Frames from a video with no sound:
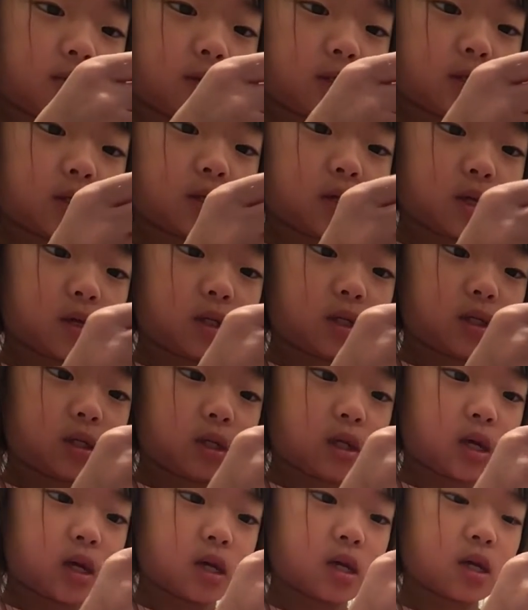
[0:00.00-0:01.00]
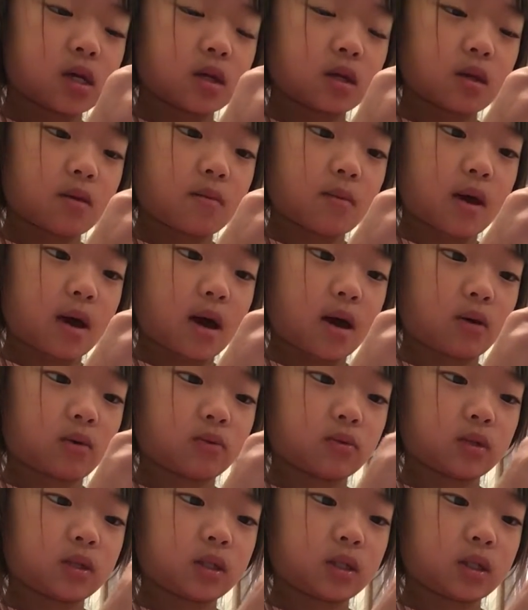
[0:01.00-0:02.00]
I'm just gonna take them
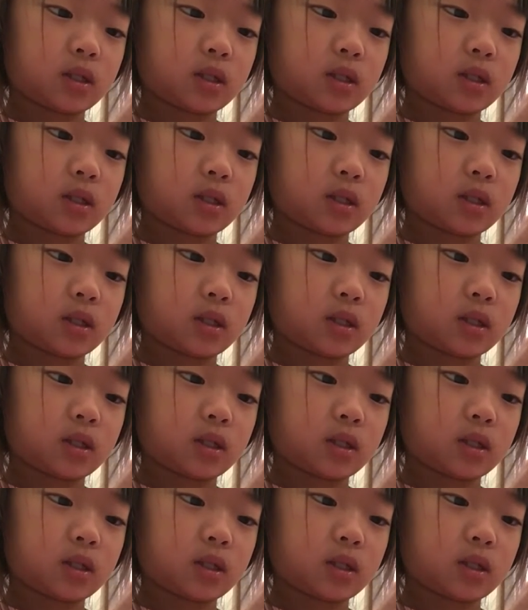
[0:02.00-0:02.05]
out.